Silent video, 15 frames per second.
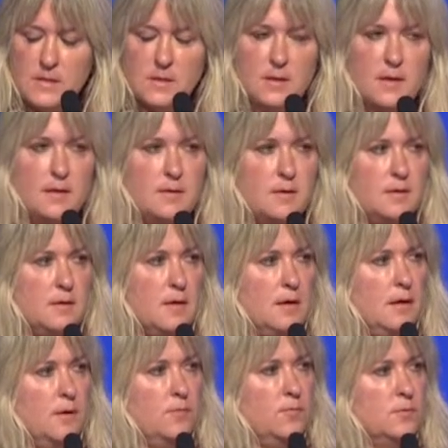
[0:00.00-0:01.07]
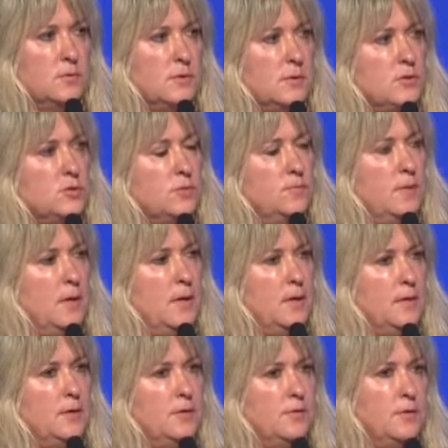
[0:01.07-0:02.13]
And then I will touch upon
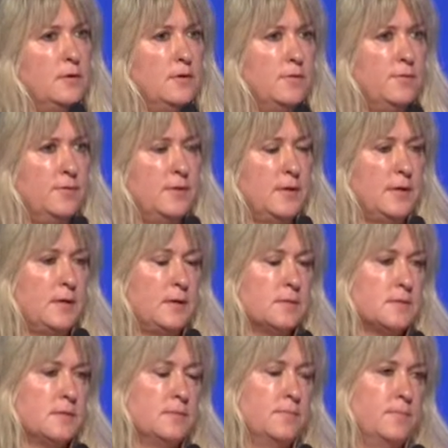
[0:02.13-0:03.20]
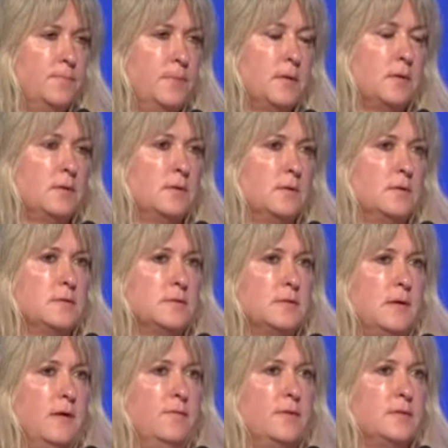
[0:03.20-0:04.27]
Internet of Things because
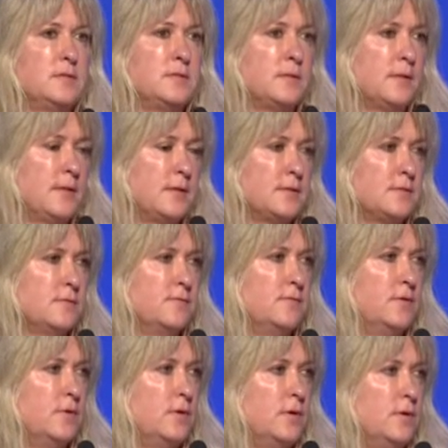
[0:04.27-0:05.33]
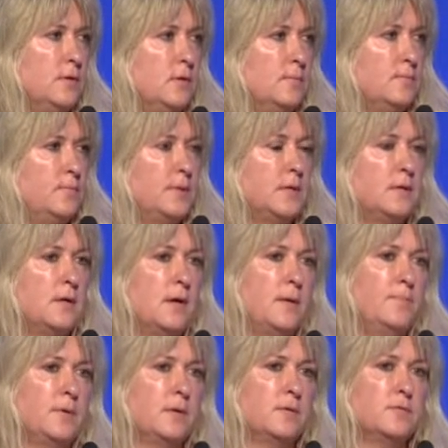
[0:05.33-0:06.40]
obviously that's a very big
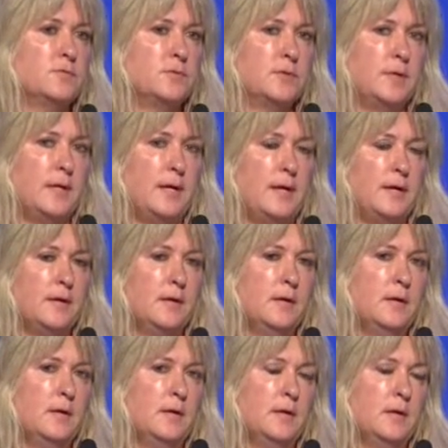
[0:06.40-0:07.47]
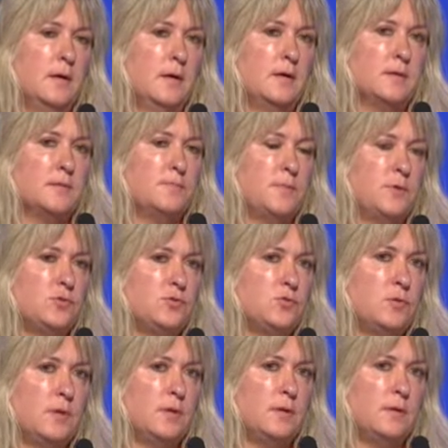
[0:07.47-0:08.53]
topic of today. And
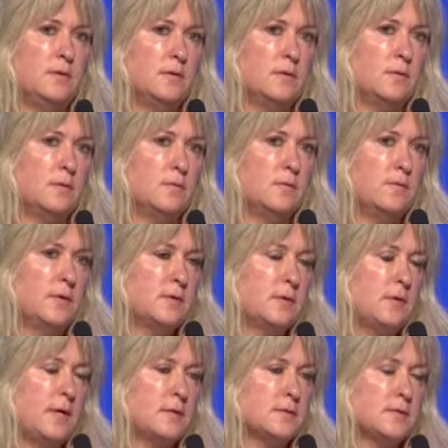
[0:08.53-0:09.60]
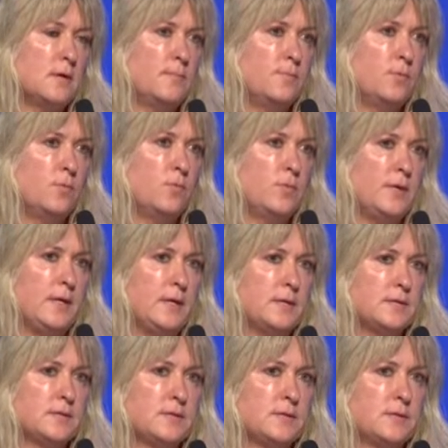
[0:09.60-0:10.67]
especially, you know, in the last couple of
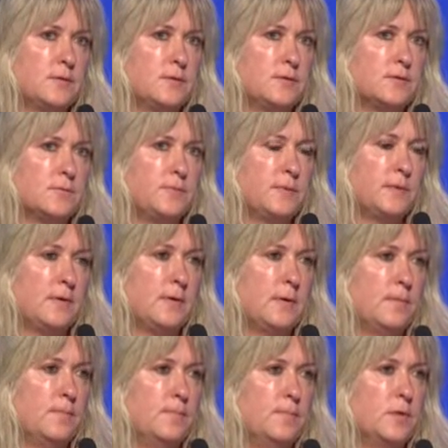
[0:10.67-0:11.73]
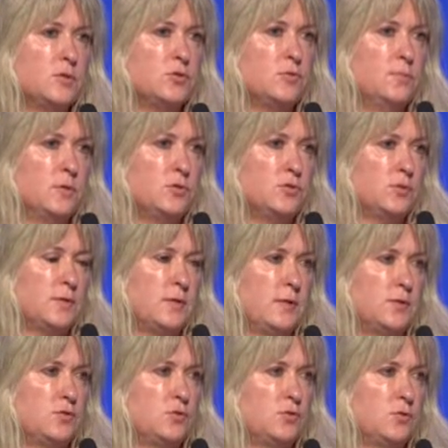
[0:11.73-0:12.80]
weeks, there's been much, much
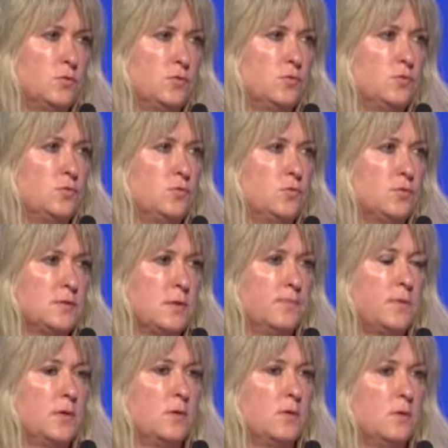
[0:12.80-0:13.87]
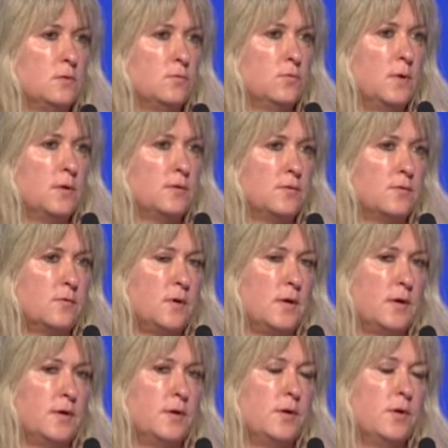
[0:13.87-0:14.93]
attention to something called WannaCry,